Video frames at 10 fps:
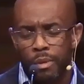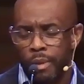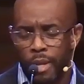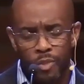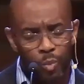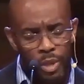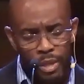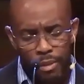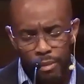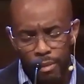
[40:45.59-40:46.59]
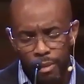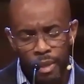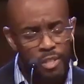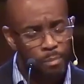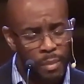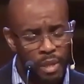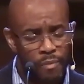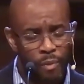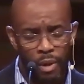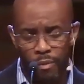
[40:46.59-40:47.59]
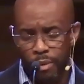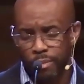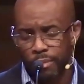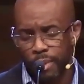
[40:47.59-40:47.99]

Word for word: next week, this month forever.